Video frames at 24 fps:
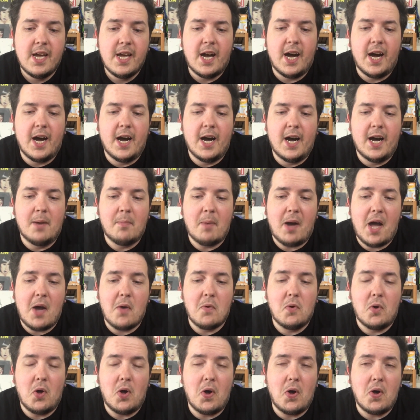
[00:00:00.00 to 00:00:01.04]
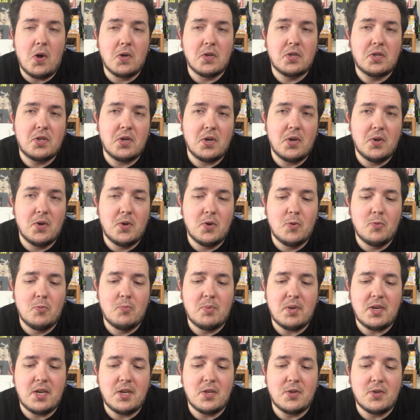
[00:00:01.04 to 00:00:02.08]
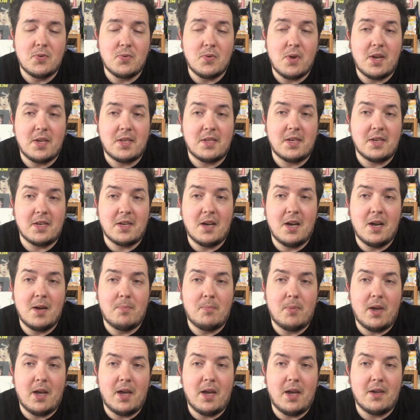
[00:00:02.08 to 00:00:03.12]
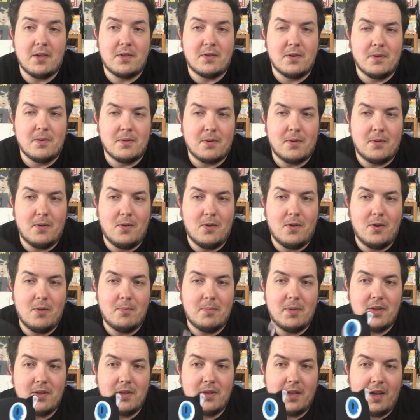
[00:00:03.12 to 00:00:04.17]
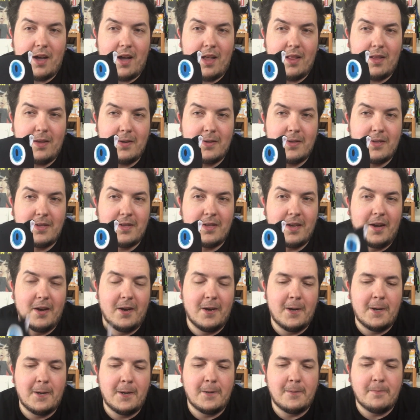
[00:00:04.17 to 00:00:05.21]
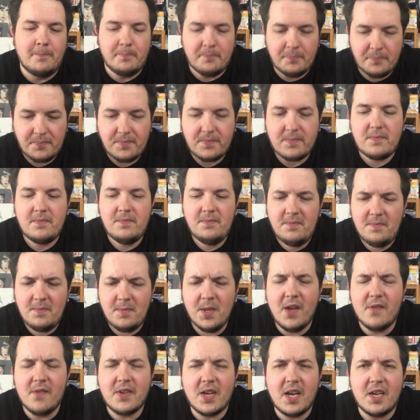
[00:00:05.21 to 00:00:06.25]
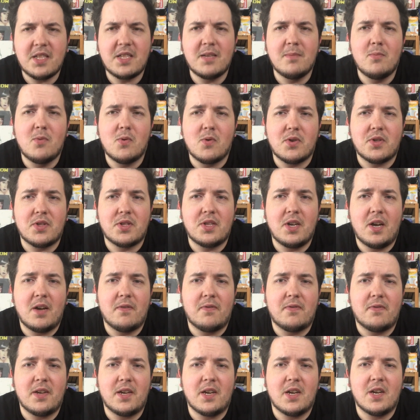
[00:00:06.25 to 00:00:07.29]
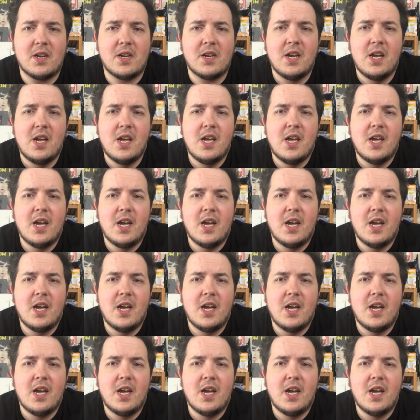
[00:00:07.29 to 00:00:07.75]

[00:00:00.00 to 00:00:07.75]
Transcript: I will also be dressing up as Corbin Dallas. I've got some more stuff here.